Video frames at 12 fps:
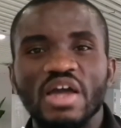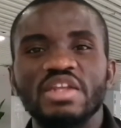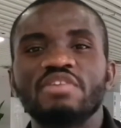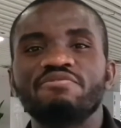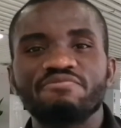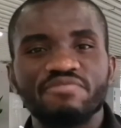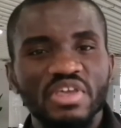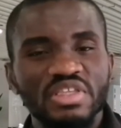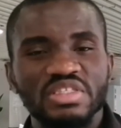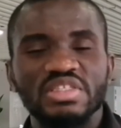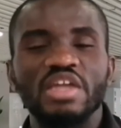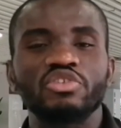and they
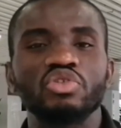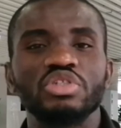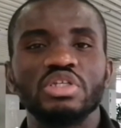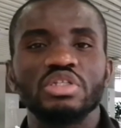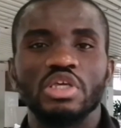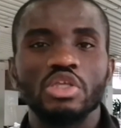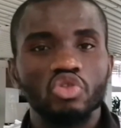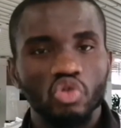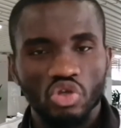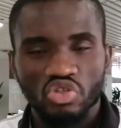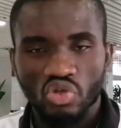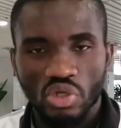fix nitrogen into
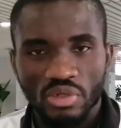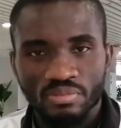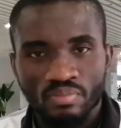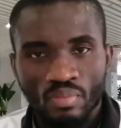your soil.